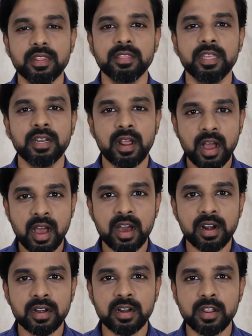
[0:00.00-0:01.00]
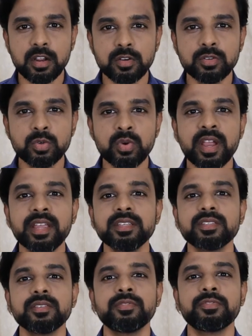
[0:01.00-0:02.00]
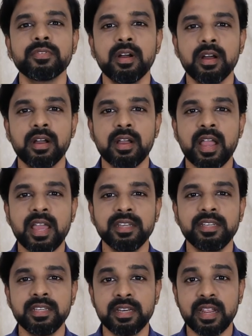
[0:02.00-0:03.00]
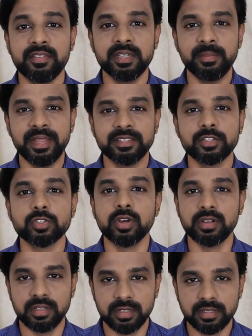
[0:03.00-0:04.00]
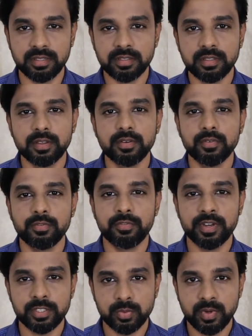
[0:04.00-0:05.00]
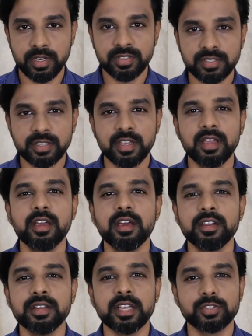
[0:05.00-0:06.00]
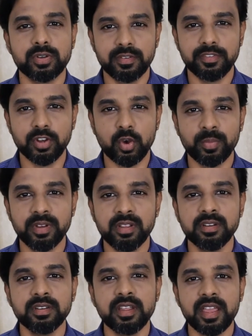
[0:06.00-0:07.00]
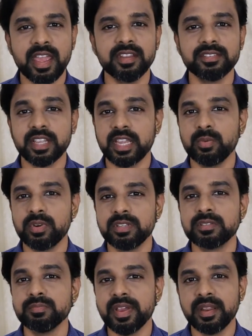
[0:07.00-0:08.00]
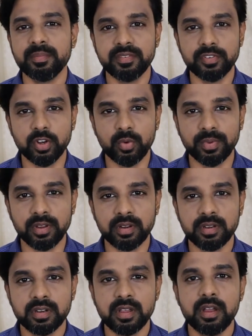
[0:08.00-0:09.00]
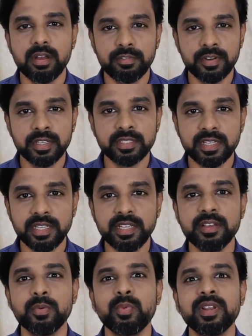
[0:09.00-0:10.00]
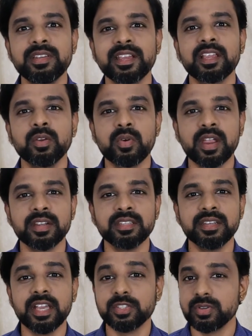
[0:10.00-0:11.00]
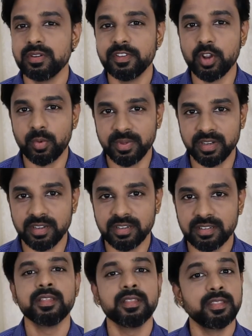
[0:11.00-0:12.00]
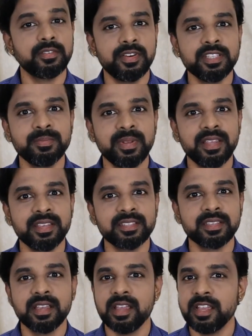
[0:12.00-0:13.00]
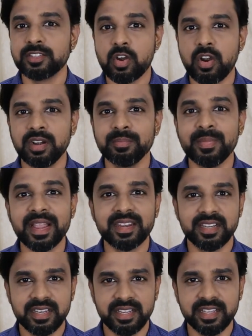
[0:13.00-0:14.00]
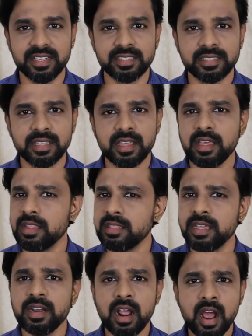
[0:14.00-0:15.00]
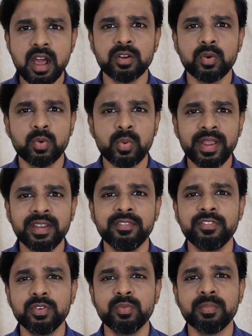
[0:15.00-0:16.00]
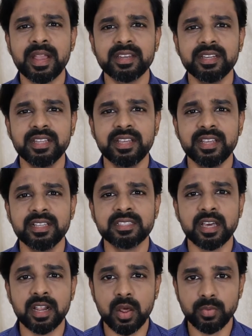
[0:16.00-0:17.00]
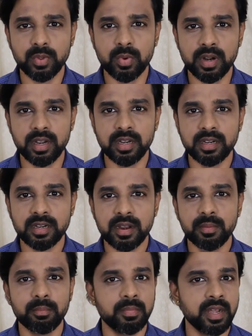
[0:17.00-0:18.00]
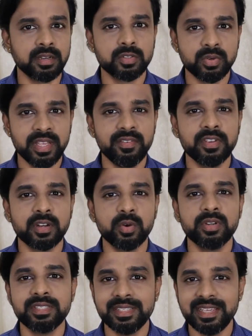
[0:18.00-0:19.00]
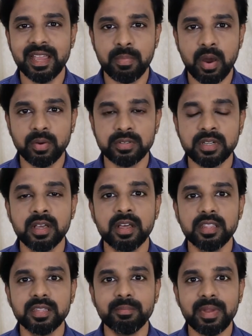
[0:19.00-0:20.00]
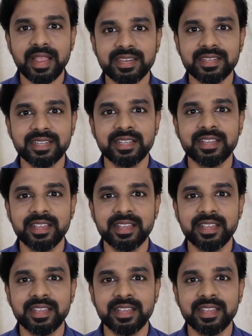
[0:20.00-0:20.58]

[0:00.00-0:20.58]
There are two kinds of anti-gravity places on Earth. First one is natural phenomenon and the second one is man-made phenomenon. Firstly, we'll take a look at the natural phenomenon. The first place is called magnetic hills. There are quite a few magnetic hills around the world. But today we are going to see about the magnetic